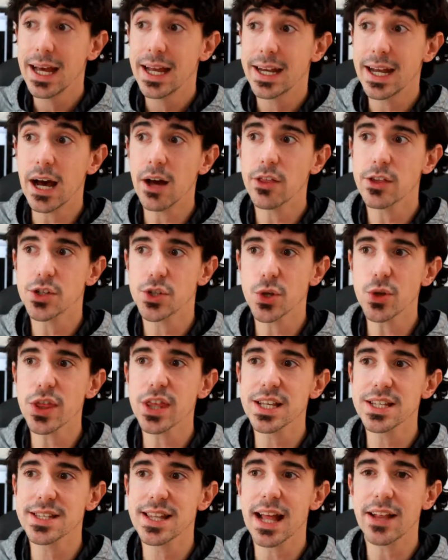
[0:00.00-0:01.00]
Now, the truth
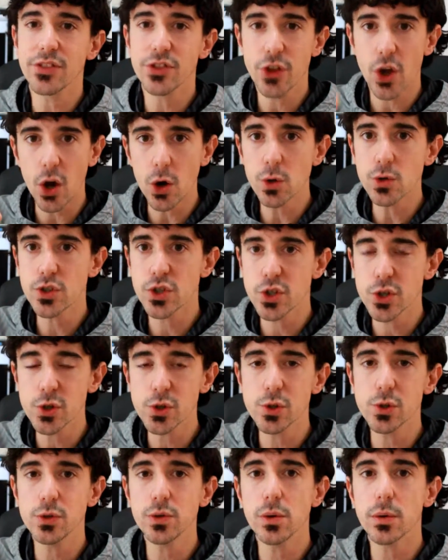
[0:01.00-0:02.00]
is that those
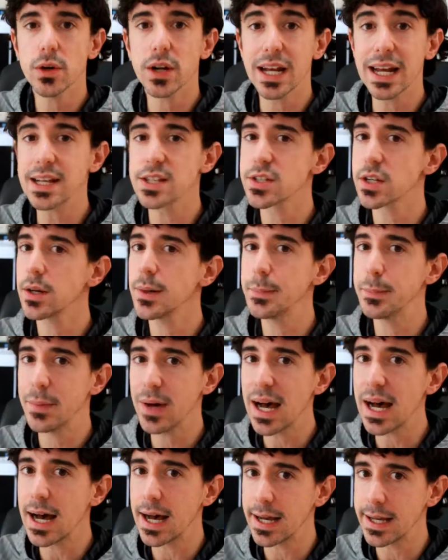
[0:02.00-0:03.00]
two clicks
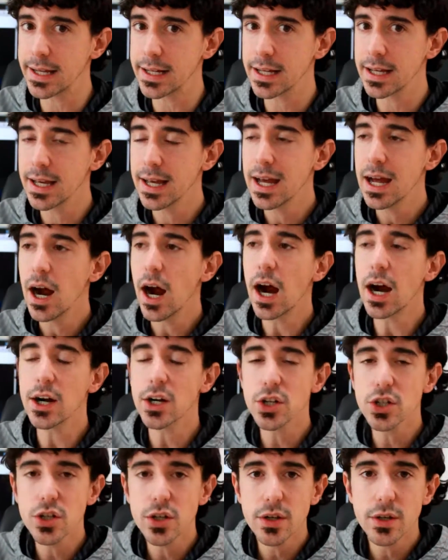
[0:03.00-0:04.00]
combined
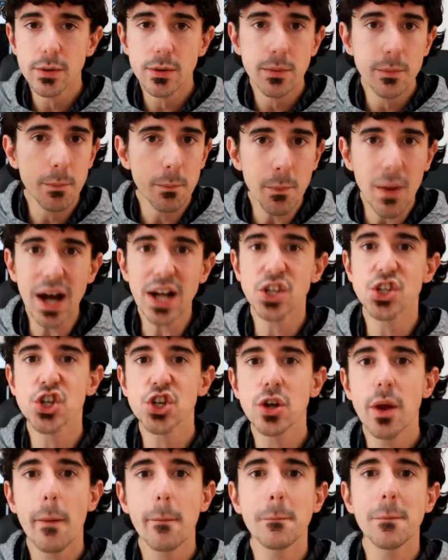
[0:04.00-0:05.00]
are
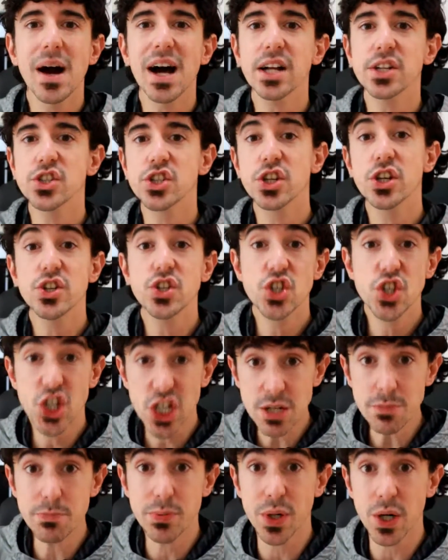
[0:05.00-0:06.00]
much
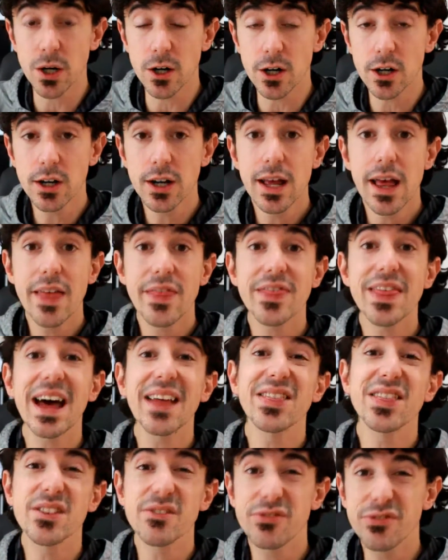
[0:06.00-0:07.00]
cheaper
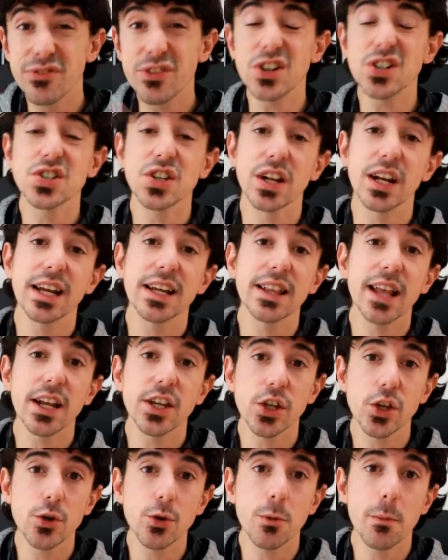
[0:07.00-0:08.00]
than the first click that
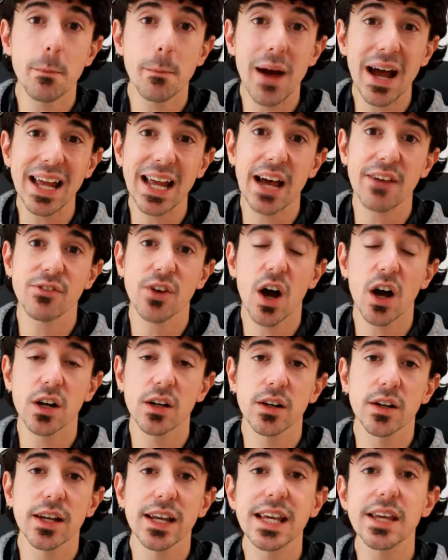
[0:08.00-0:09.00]
you might have
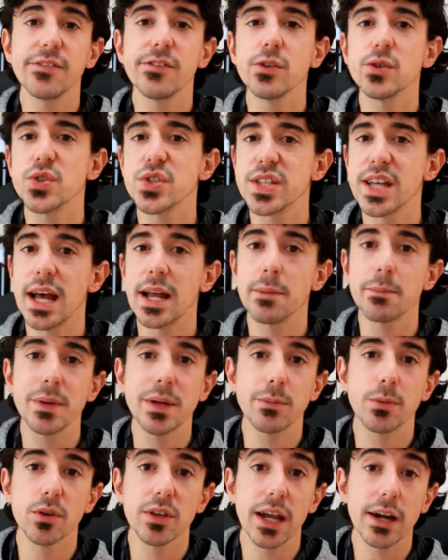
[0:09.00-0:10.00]
gotten if you send
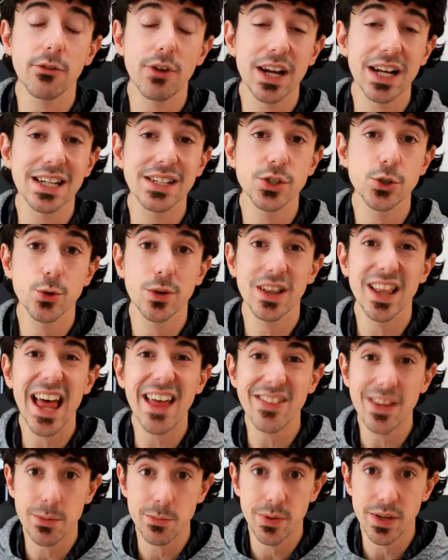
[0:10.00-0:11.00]
people directly into a
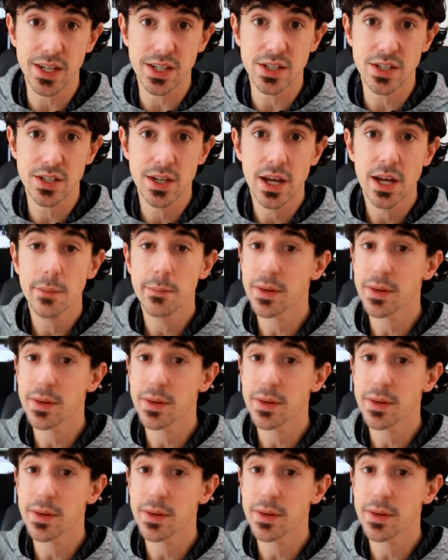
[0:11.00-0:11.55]
landing page.